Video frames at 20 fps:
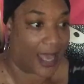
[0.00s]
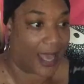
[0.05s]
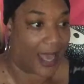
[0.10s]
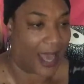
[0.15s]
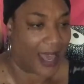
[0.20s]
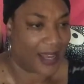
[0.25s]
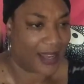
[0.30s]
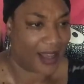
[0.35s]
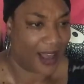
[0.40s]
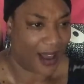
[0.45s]

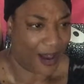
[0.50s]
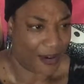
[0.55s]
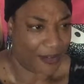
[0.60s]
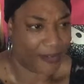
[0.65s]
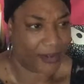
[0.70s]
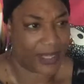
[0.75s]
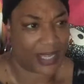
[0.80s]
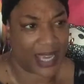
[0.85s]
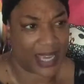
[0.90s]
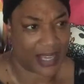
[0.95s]
And I
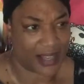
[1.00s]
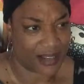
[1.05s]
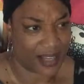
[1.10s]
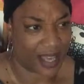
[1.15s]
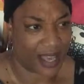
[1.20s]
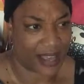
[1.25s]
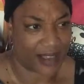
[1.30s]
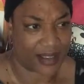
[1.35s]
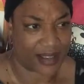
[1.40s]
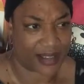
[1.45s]
will get
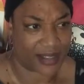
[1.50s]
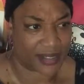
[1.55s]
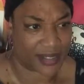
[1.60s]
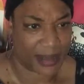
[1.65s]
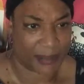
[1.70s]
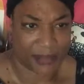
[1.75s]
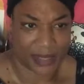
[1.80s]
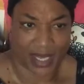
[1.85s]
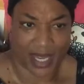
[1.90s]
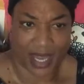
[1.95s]
like
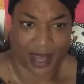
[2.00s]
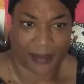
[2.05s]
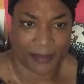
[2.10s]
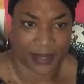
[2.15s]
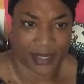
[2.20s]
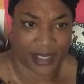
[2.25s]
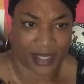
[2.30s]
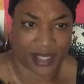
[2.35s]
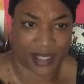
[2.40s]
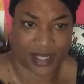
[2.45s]

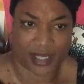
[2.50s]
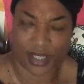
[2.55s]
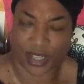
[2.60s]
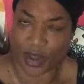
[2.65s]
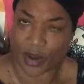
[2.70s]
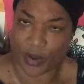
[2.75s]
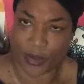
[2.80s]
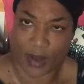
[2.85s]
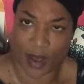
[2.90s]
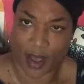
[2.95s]
sometimes just
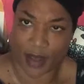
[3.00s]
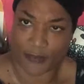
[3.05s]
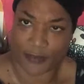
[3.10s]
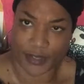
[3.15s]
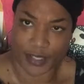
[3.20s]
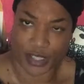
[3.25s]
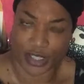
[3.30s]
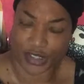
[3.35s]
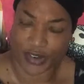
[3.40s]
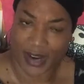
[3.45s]
so
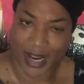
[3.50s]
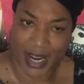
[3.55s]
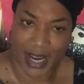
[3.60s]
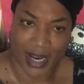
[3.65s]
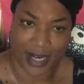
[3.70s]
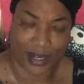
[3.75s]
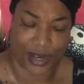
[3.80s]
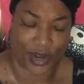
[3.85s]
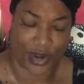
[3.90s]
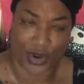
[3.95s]

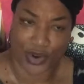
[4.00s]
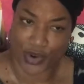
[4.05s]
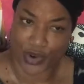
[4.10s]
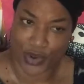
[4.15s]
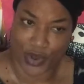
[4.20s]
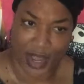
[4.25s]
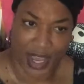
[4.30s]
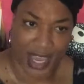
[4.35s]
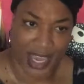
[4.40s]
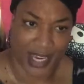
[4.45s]
frustrated and
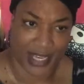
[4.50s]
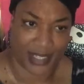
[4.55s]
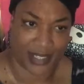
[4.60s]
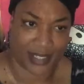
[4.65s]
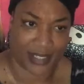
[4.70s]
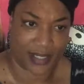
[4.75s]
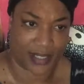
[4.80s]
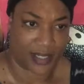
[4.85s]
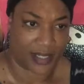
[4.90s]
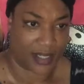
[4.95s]
annoyed
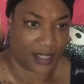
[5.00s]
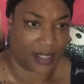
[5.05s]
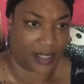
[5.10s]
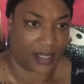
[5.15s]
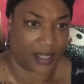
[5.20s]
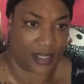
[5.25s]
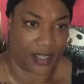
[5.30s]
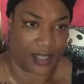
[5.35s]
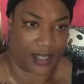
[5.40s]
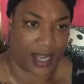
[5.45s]
and
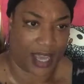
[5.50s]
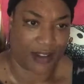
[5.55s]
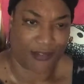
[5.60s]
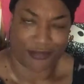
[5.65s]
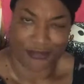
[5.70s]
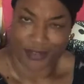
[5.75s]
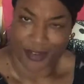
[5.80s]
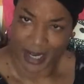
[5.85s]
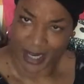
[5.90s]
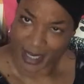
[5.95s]
like,
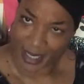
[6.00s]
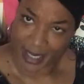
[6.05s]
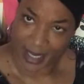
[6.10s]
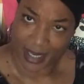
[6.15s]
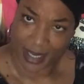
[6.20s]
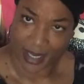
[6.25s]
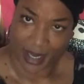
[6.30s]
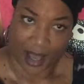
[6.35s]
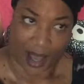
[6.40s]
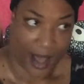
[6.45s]

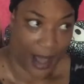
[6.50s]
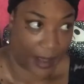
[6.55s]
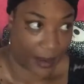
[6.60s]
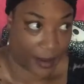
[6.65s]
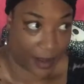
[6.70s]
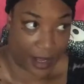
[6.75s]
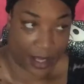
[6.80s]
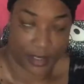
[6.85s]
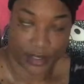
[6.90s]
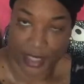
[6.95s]
really? I
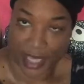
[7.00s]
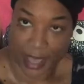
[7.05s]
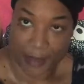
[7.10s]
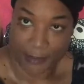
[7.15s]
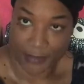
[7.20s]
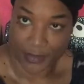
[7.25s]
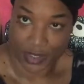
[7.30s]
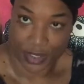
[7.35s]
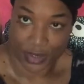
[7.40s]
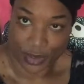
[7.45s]
can't
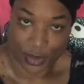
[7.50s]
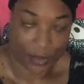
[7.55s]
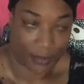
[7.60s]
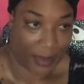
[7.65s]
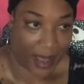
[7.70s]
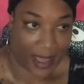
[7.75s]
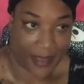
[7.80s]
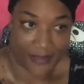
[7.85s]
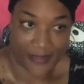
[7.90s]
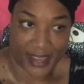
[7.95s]
get to do
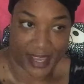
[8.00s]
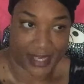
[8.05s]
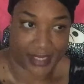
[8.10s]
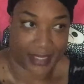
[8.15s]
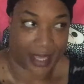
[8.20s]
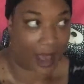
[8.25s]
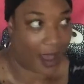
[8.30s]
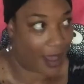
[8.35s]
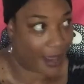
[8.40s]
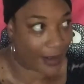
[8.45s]
my
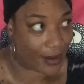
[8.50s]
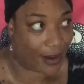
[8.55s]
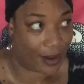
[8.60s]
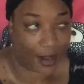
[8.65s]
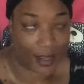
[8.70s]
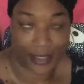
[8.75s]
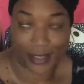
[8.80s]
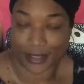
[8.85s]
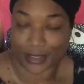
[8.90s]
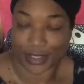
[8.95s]
things. I
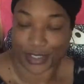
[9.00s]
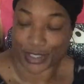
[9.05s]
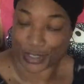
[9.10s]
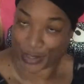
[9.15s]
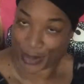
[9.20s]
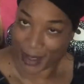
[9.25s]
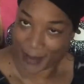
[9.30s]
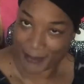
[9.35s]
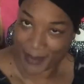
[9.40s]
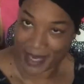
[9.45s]
can't, do
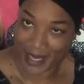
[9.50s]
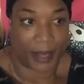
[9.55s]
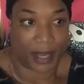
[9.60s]
you know what I mean?